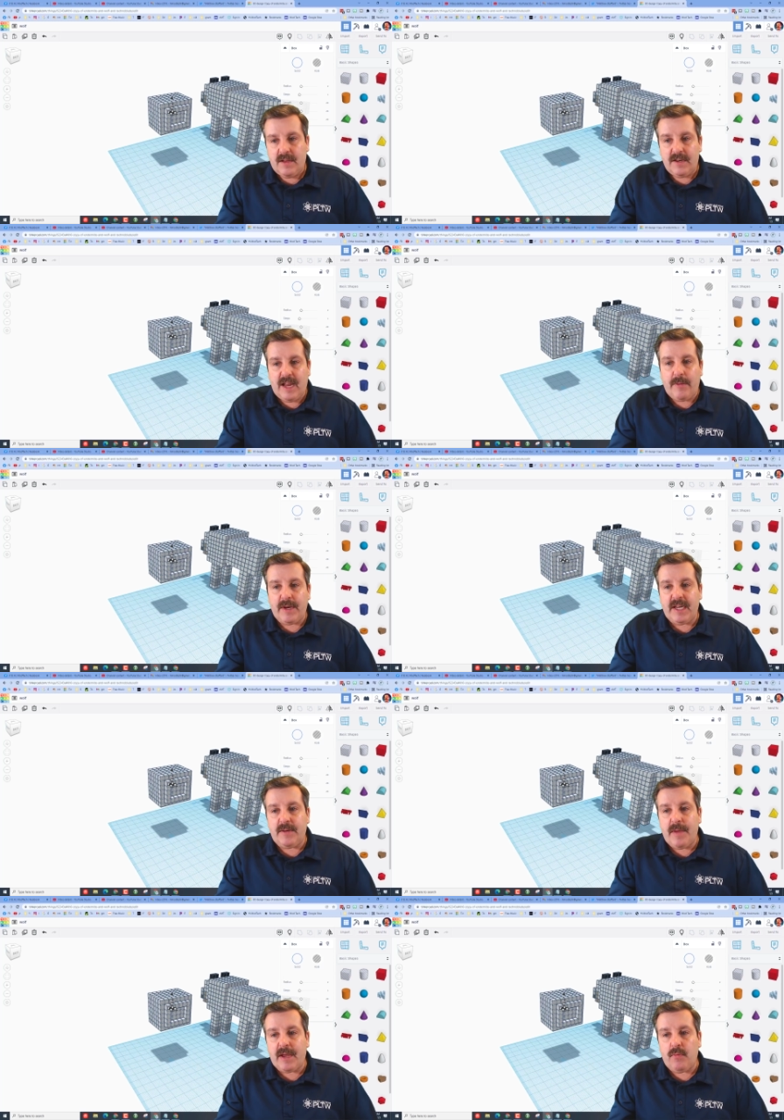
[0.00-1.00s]
Now we need to
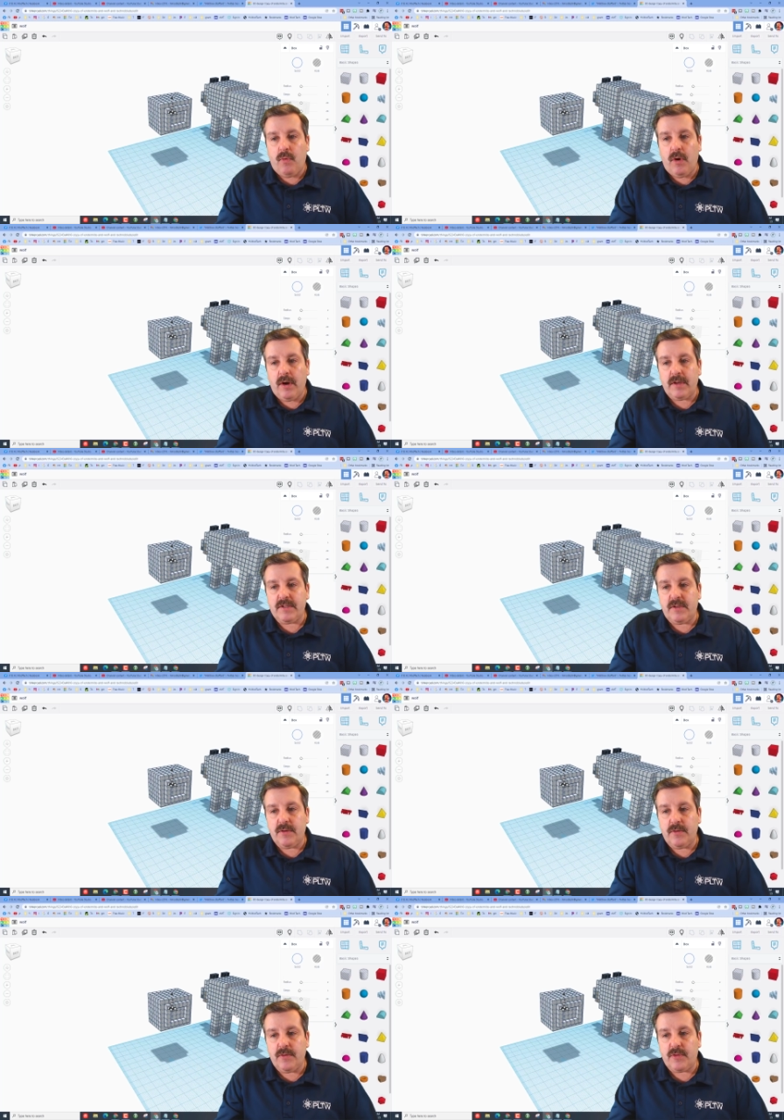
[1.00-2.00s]
make one,
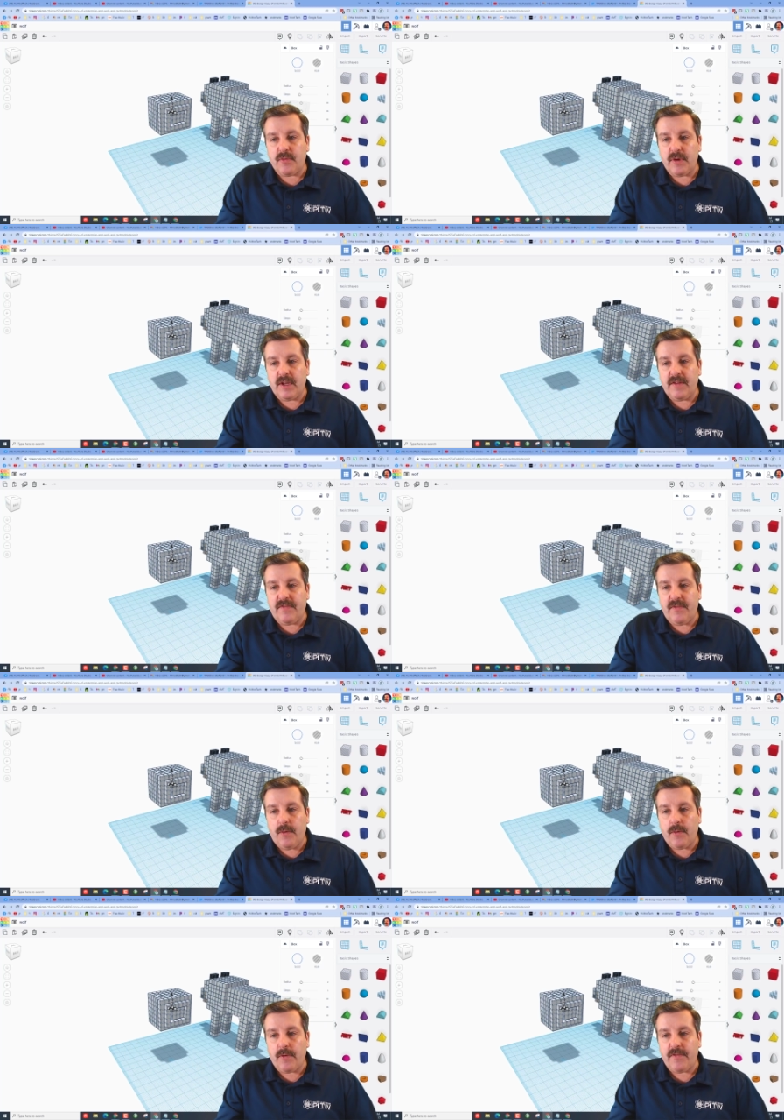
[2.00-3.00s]
two, three,
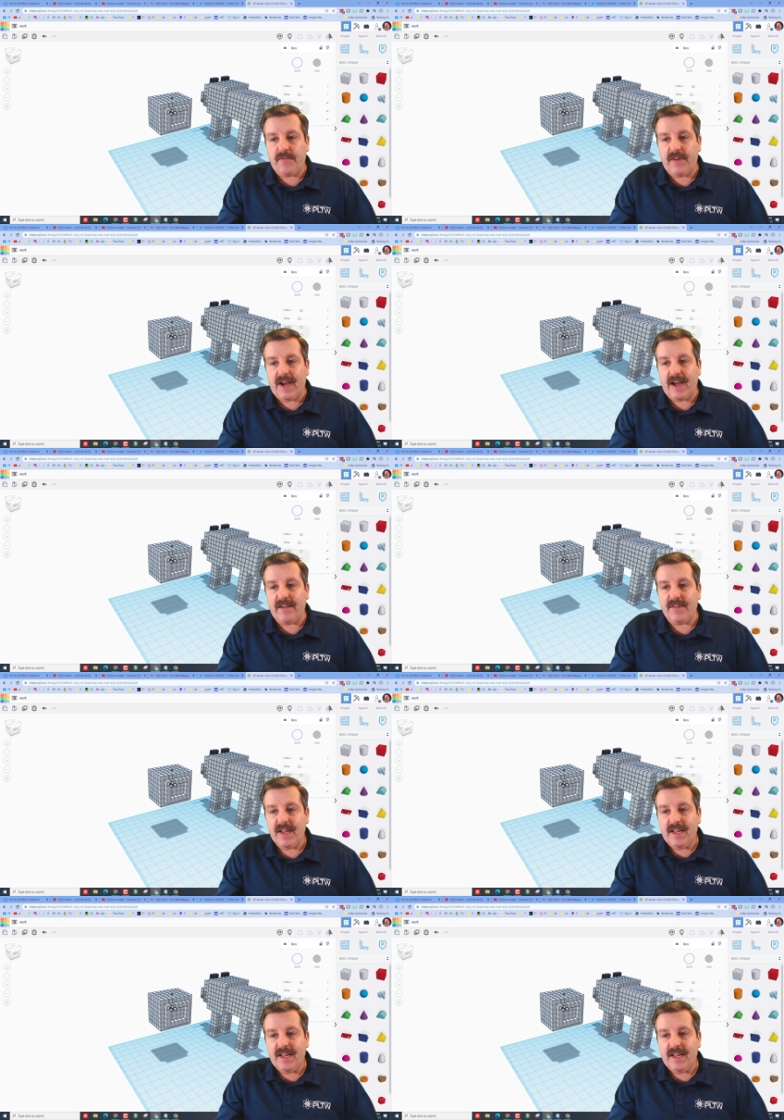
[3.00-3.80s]
four, five,